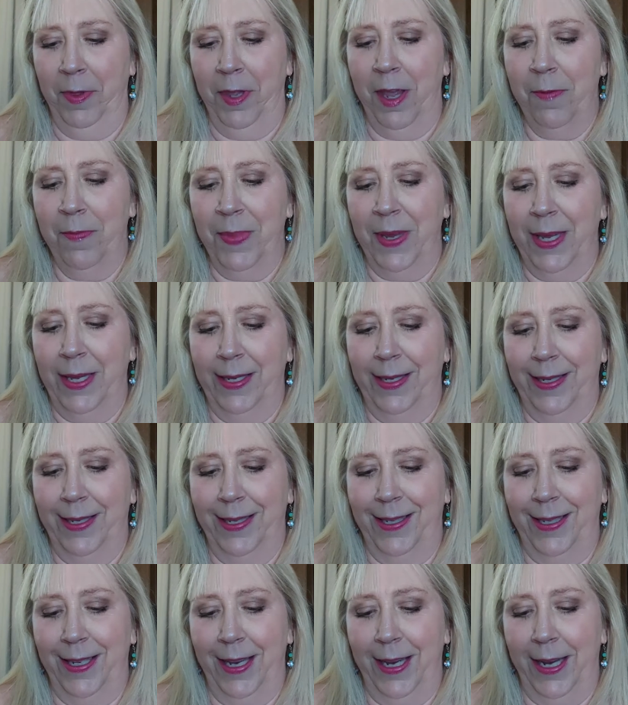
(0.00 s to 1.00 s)
Let me
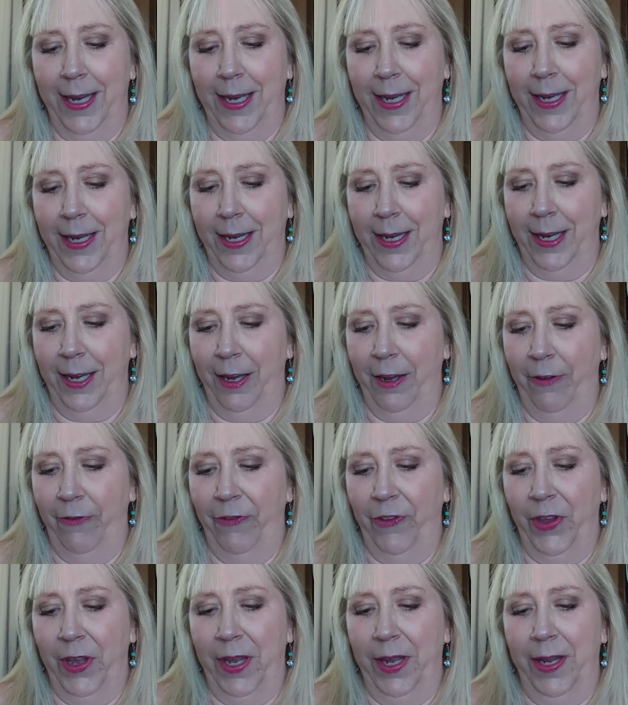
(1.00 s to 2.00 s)
see
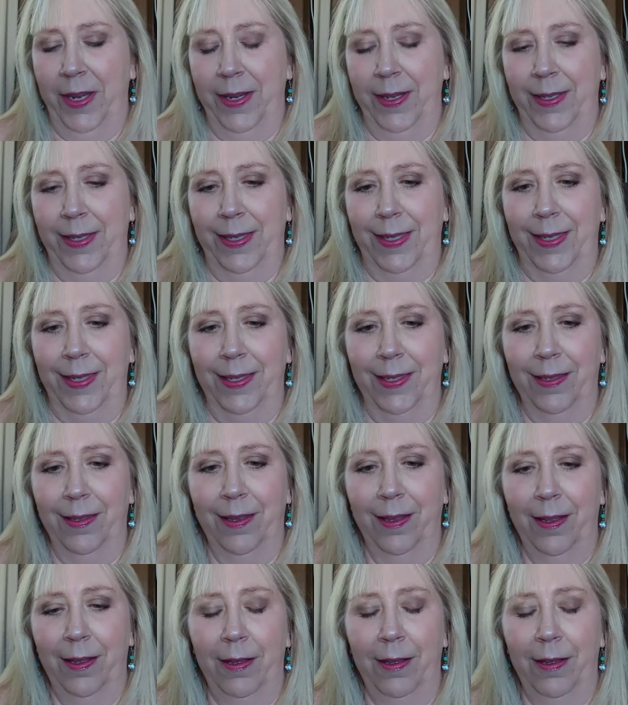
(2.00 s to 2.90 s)
if it's